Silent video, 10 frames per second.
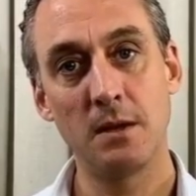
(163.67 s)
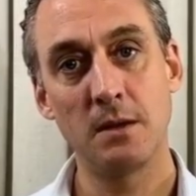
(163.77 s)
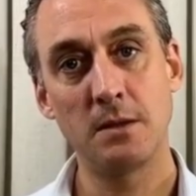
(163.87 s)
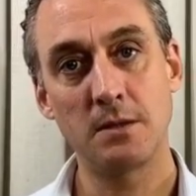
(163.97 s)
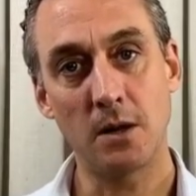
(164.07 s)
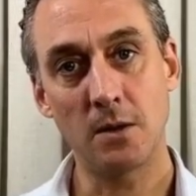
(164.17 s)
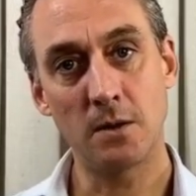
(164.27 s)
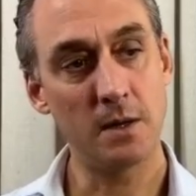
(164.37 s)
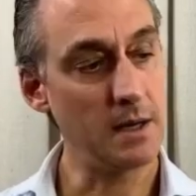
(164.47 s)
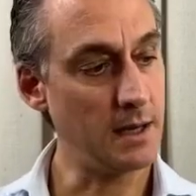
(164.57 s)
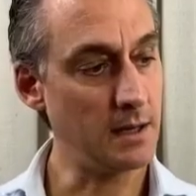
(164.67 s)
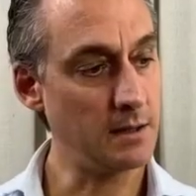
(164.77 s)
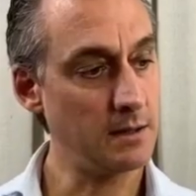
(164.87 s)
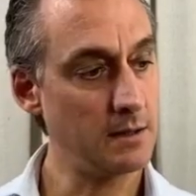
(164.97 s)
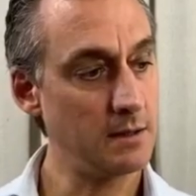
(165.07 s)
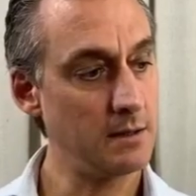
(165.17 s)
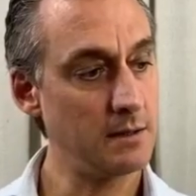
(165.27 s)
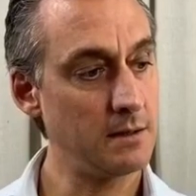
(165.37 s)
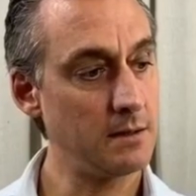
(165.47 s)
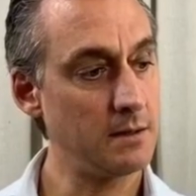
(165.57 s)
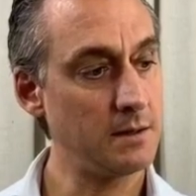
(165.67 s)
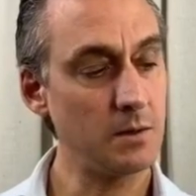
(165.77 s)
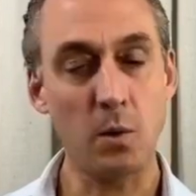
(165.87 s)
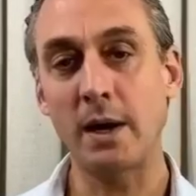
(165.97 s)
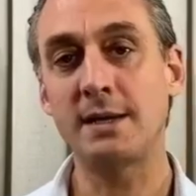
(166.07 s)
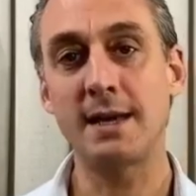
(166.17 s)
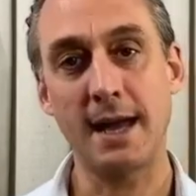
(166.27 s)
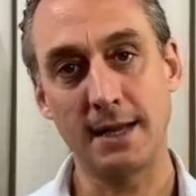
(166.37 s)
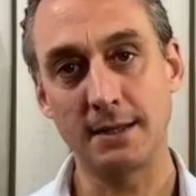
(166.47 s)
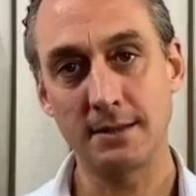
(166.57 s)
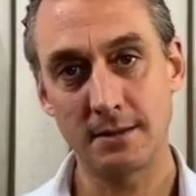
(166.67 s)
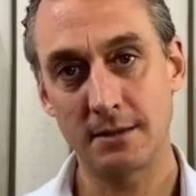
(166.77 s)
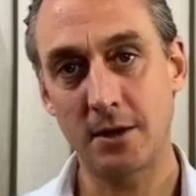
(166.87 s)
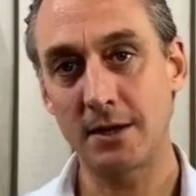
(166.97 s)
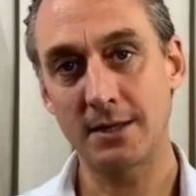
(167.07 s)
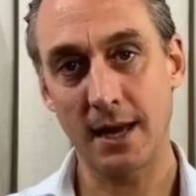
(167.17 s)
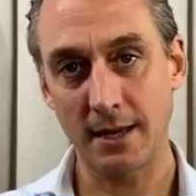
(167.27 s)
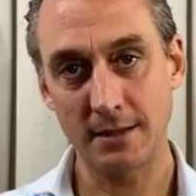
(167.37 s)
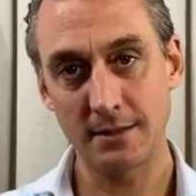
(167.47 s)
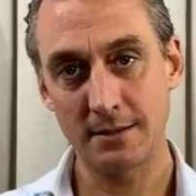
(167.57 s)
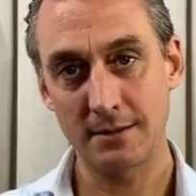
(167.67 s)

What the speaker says: So in 20 seconds, 30 seconds,